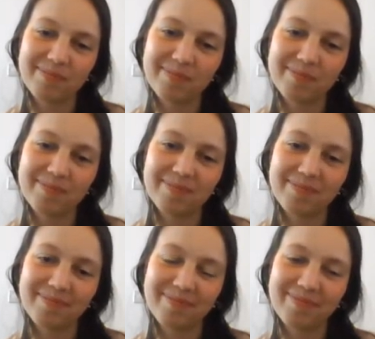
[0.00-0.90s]

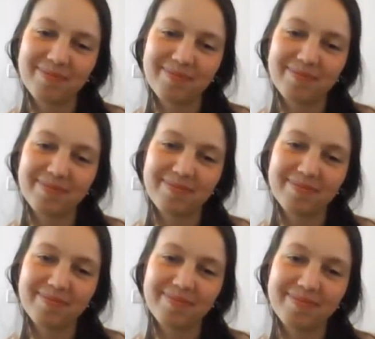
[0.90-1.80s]

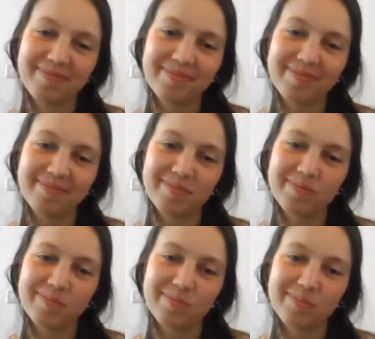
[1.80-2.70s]

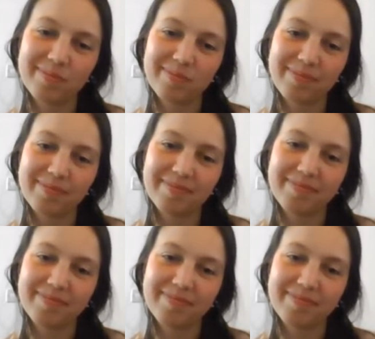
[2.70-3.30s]
This person isn't speaking.